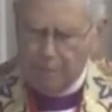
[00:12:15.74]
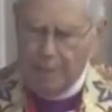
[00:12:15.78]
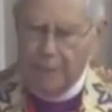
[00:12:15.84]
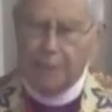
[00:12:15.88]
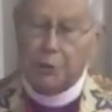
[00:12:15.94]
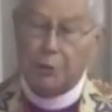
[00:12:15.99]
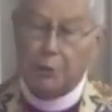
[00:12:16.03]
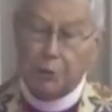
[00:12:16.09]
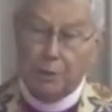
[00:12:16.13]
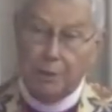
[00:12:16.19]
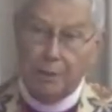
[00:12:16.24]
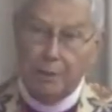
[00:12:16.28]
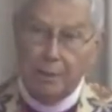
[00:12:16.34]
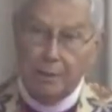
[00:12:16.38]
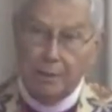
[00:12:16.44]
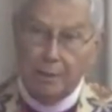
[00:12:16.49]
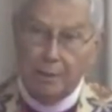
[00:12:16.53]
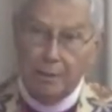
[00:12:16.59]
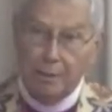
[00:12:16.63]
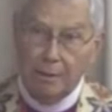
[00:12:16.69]
must
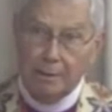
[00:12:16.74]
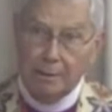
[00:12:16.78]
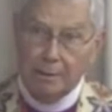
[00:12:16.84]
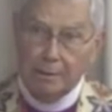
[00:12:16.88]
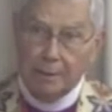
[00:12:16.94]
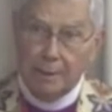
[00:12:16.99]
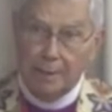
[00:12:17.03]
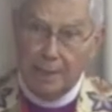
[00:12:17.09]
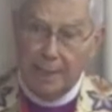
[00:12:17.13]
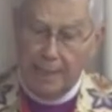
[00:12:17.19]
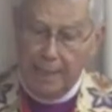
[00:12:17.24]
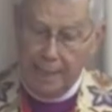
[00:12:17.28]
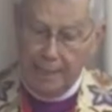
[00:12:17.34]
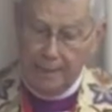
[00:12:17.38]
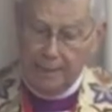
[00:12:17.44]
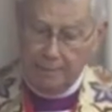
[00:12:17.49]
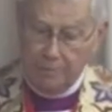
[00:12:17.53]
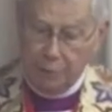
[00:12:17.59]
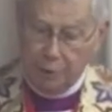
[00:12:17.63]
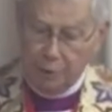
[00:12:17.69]
deny
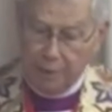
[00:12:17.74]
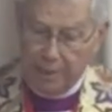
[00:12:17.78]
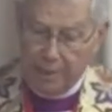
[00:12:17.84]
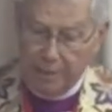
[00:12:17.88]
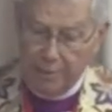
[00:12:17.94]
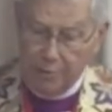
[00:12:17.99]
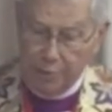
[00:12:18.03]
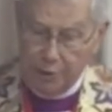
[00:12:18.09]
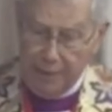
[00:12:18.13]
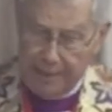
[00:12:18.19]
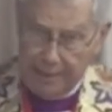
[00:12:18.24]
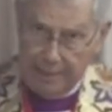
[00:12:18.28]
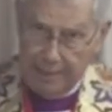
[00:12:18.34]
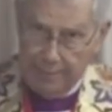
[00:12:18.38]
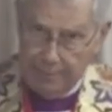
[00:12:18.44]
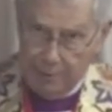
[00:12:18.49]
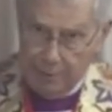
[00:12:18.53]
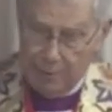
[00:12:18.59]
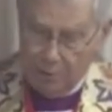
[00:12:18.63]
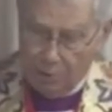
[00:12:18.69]
themselves, take
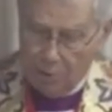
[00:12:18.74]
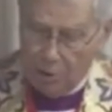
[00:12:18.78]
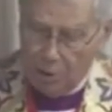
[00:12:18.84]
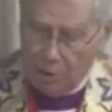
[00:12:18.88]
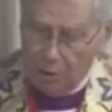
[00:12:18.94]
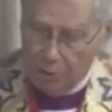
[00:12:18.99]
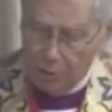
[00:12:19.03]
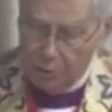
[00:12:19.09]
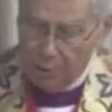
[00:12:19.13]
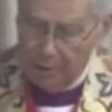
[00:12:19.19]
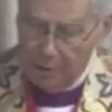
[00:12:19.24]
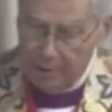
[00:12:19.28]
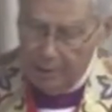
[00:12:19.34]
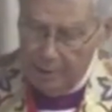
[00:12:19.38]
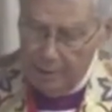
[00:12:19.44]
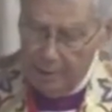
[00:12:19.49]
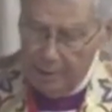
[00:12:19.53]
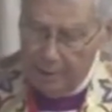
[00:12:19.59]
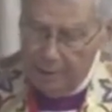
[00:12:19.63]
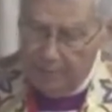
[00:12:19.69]
up their cross,
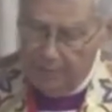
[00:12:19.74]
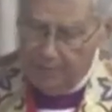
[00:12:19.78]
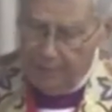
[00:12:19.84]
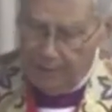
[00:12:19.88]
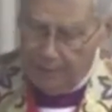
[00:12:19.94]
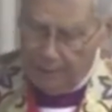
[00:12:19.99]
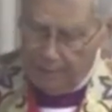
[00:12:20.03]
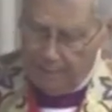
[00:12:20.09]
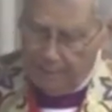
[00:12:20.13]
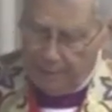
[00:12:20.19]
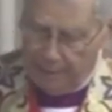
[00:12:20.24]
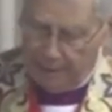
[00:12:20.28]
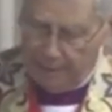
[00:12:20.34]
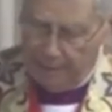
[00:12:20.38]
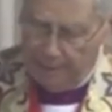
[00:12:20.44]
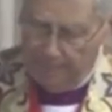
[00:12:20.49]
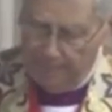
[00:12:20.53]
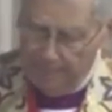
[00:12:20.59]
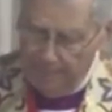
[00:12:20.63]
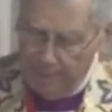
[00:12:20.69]
and follow me.
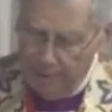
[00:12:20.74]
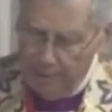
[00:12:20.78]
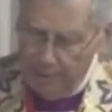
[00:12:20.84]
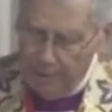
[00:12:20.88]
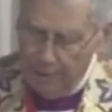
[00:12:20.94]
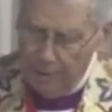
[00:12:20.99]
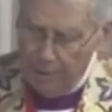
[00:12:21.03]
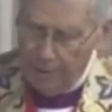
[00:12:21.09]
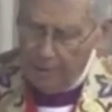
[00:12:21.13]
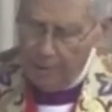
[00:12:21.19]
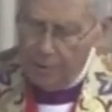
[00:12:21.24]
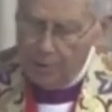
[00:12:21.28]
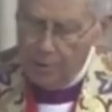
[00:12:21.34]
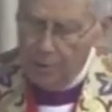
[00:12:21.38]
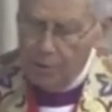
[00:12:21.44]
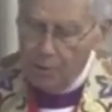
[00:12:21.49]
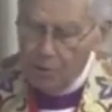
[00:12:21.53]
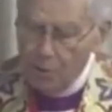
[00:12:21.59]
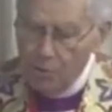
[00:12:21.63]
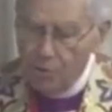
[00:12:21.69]

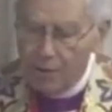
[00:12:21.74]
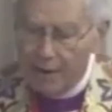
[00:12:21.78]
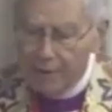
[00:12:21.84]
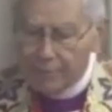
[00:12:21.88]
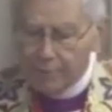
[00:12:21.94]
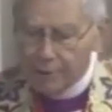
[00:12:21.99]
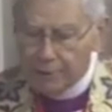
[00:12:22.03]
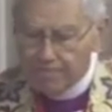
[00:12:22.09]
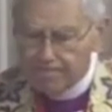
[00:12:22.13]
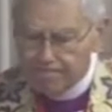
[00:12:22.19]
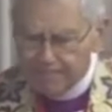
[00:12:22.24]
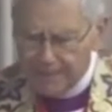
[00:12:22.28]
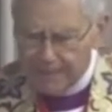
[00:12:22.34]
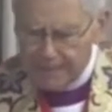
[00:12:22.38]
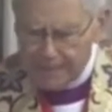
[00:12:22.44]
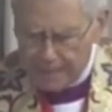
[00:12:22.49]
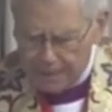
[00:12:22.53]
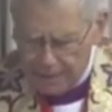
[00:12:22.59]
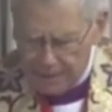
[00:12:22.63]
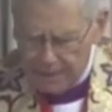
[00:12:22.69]
Whoever
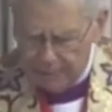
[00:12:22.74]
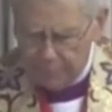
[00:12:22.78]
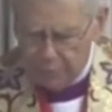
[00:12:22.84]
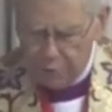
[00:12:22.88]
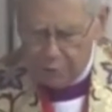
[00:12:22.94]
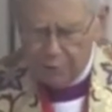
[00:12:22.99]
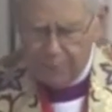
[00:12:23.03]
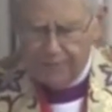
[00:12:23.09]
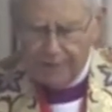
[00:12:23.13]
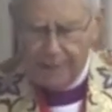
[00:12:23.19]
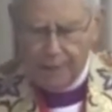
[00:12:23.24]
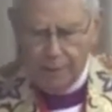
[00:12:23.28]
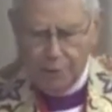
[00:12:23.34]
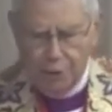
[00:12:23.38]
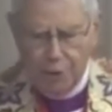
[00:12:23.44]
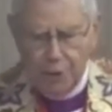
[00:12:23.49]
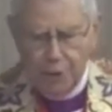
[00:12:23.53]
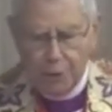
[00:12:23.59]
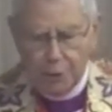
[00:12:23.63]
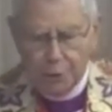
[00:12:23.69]
attempts to follow
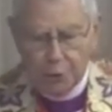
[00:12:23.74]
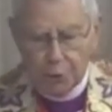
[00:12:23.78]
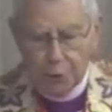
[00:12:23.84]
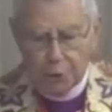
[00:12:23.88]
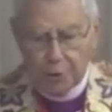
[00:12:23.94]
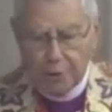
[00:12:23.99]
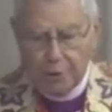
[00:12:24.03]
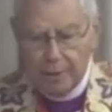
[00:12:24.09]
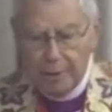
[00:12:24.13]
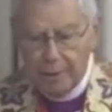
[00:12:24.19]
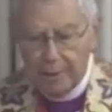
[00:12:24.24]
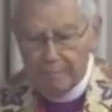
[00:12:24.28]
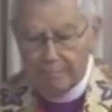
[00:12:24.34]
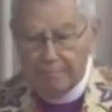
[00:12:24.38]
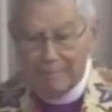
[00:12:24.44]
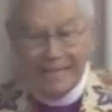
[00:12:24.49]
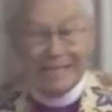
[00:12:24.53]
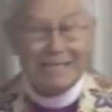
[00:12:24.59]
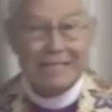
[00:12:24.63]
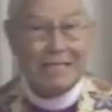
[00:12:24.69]
Jesus
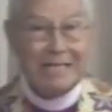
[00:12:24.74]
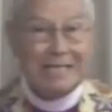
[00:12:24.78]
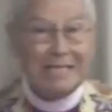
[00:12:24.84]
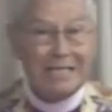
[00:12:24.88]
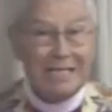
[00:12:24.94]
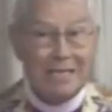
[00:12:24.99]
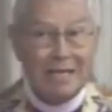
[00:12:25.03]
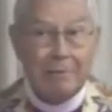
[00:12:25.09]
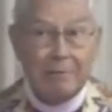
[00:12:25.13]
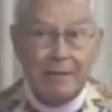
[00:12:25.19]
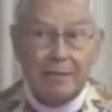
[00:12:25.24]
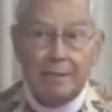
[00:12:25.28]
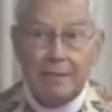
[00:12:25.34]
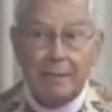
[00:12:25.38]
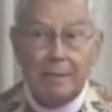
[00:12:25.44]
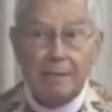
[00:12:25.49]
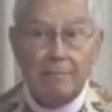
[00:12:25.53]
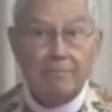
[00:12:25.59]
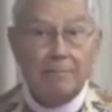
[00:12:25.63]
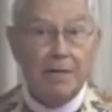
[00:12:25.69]
must exhibit,
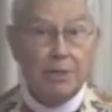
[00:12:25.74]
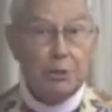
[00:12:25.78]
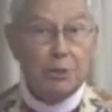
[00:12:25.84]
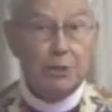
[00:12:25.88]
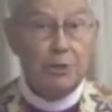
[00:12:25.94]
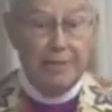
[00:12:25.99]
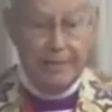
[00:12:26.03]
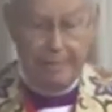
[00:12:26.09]
must